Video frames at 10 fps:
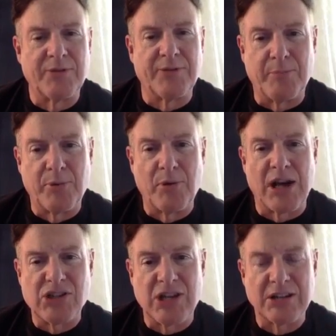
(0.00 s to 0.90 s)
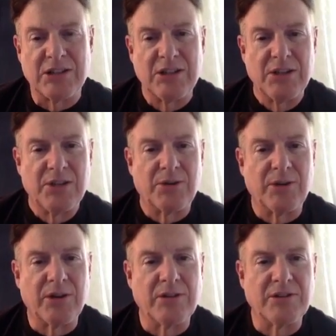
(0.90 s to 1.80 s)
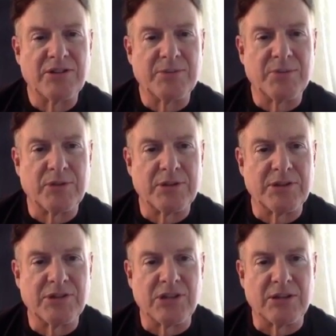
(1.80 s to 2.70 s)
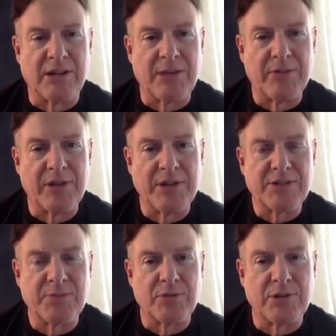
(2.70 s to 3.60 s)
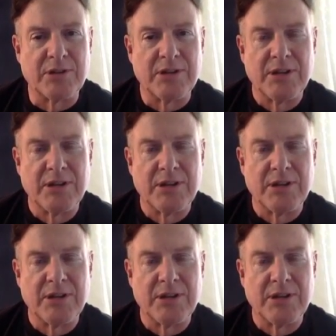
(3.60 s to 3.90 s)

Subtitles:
from project-oriented support to general operating support